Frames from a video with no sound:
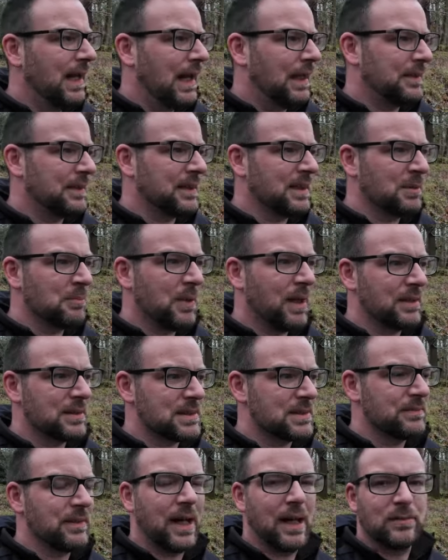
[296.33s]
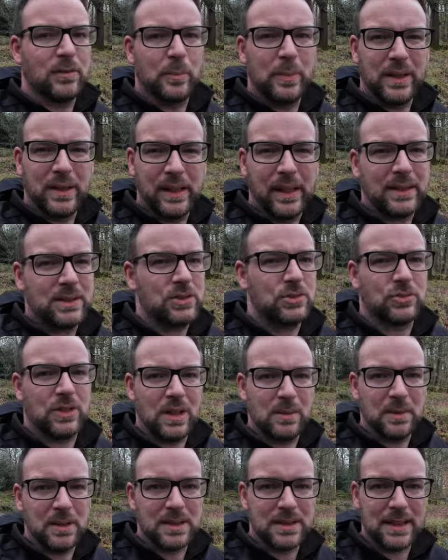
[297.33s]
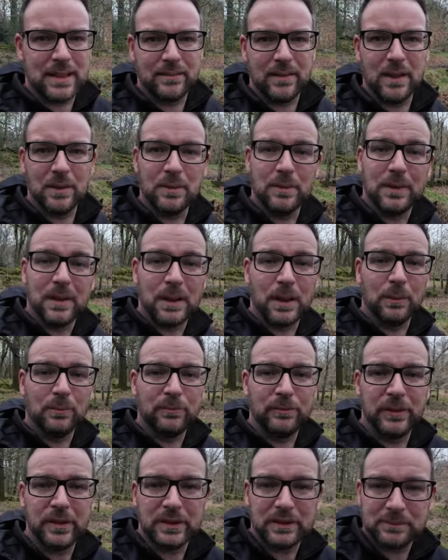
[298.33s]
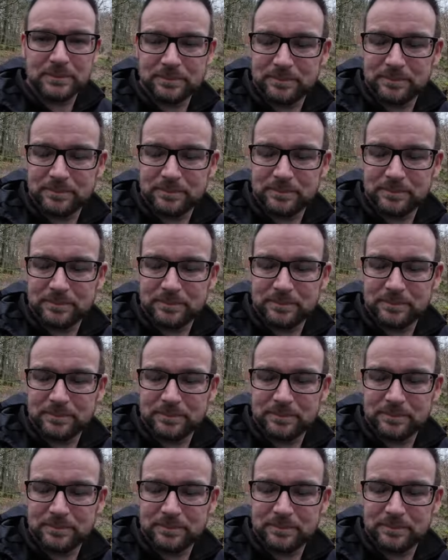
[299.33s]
I think the -5 will be the extreme and 0 the comfort.